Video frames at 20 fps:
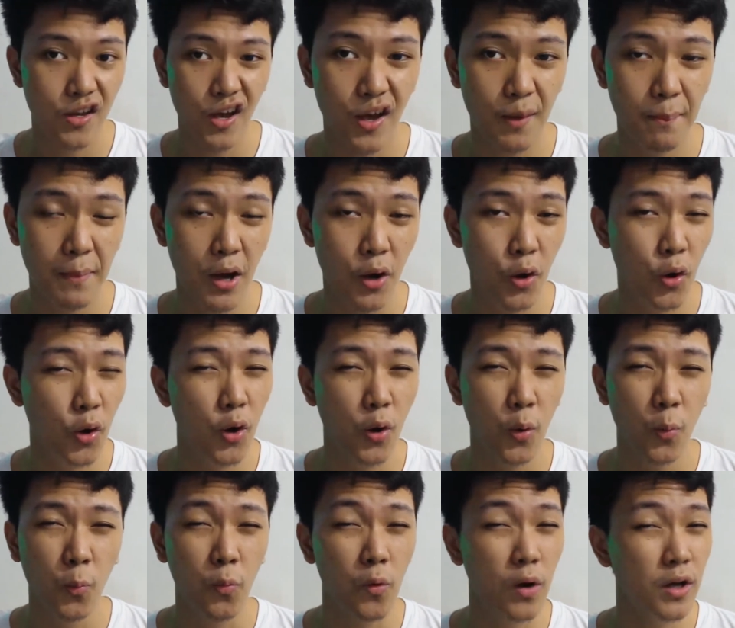about
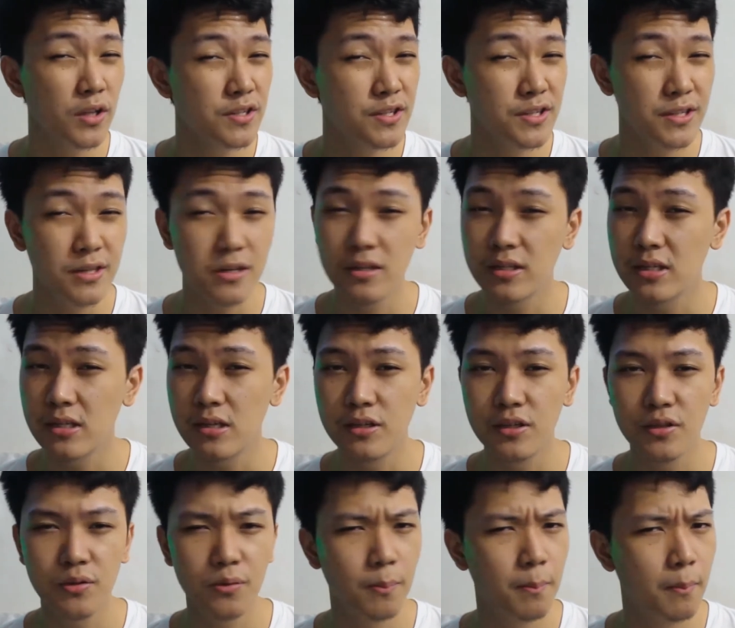her once
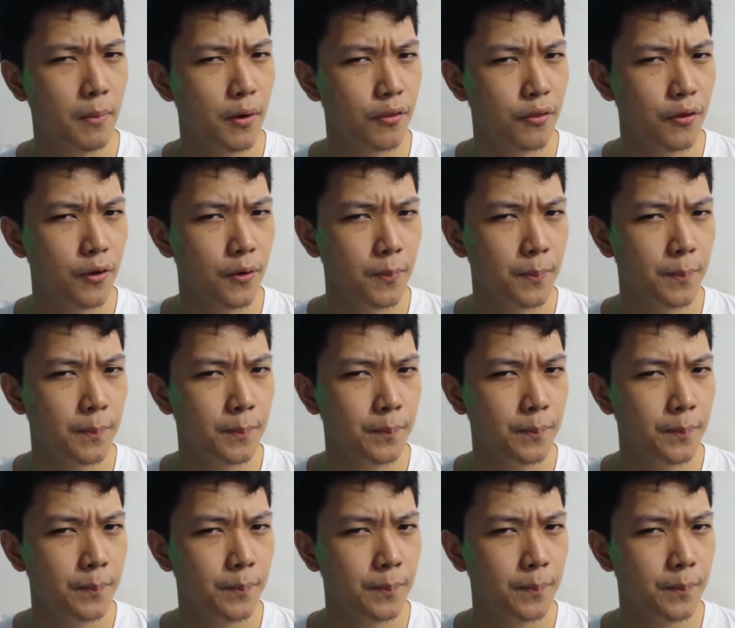deceased mother.